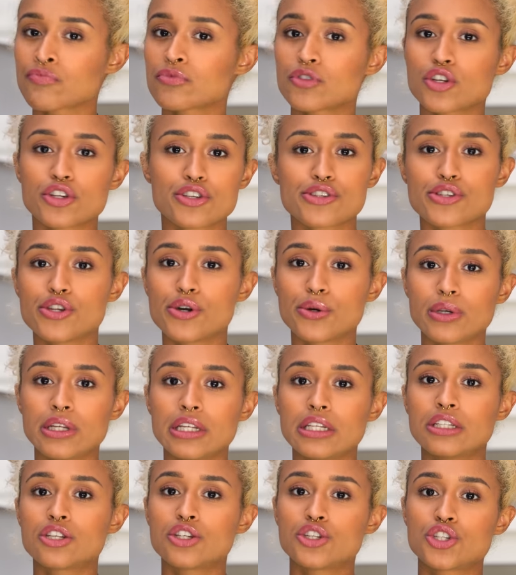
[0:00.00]
there's no
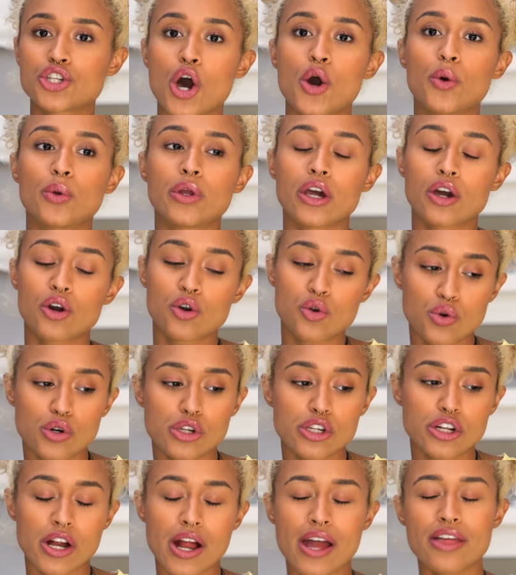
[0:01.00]
need to tone it
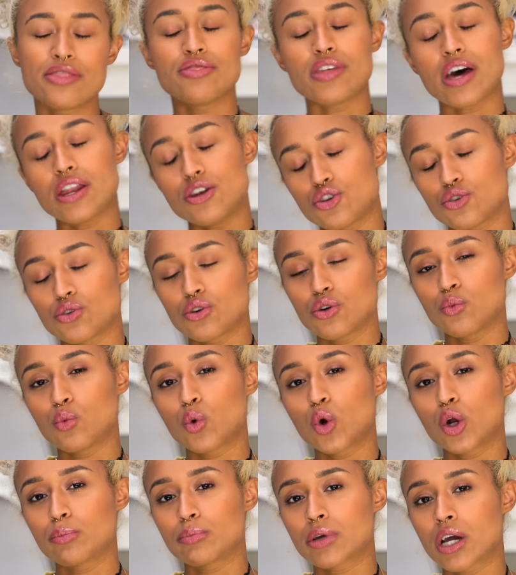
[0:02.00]
cooler and then do a
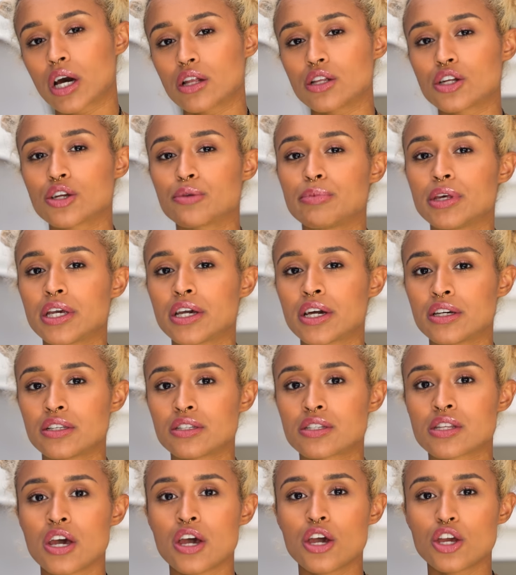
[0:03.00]
warm color
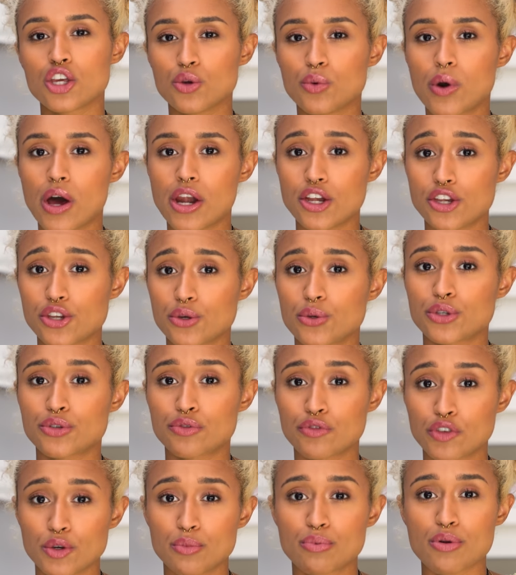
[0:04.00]
because you want to do
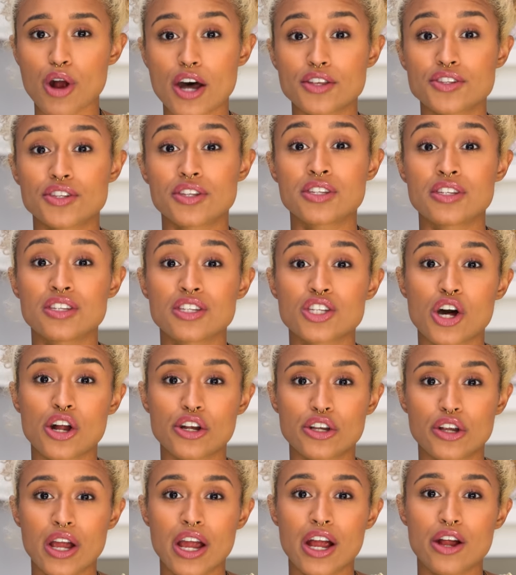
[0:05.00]
as few processes
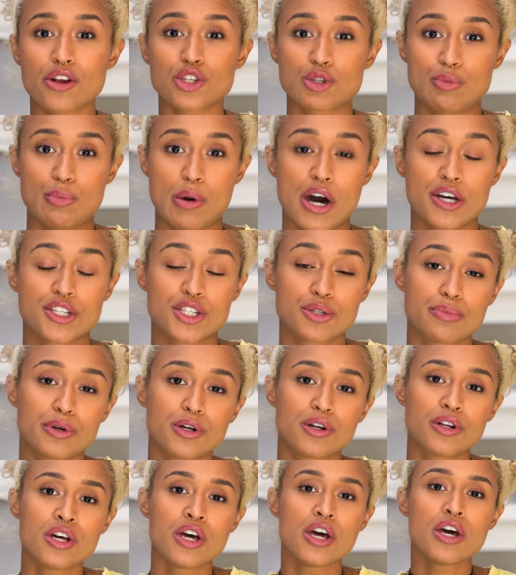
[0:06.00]
on your hair as
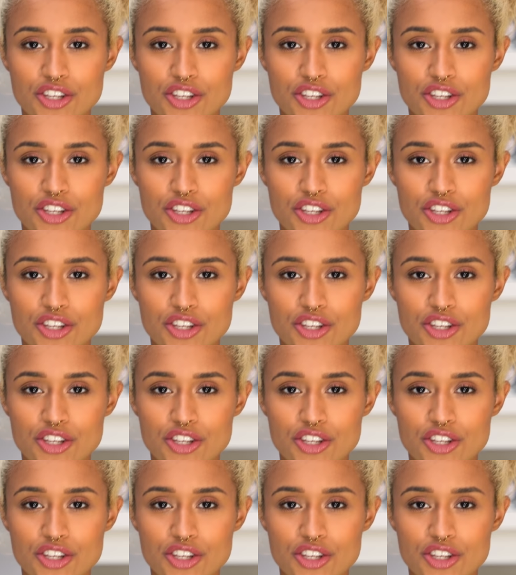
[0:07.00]
possible.